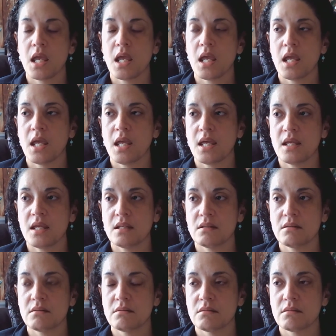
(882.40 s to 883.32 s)

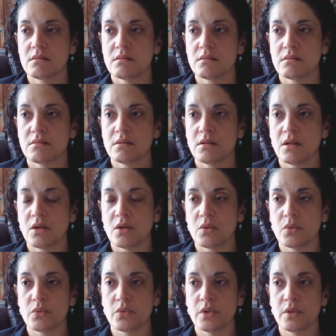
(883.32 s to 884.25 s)
and,
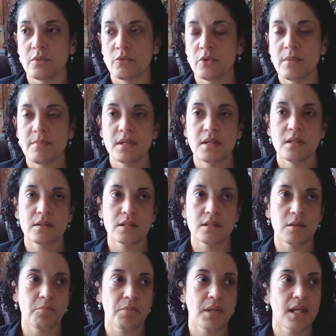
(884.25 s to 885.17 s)
the ribbons
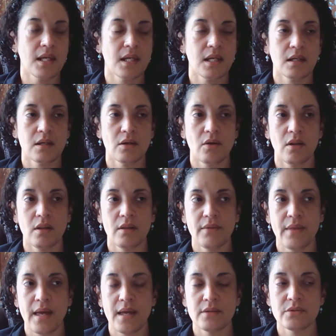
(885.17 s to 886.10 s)
and the pink and all of
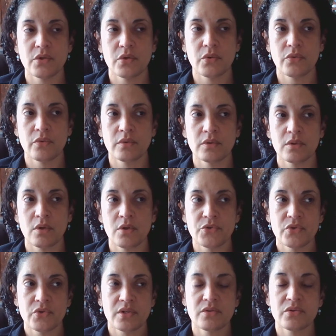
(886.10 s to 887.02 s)
that. So
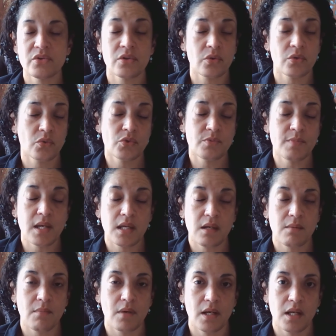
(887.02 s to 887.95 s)
also consider who's
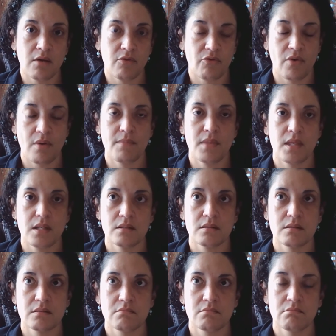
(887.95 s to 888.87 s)
making money from
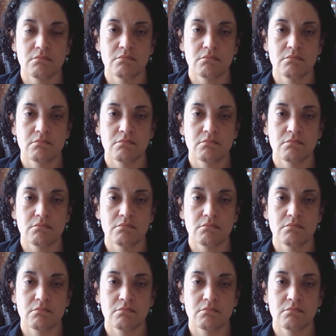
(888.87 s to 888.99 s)
this.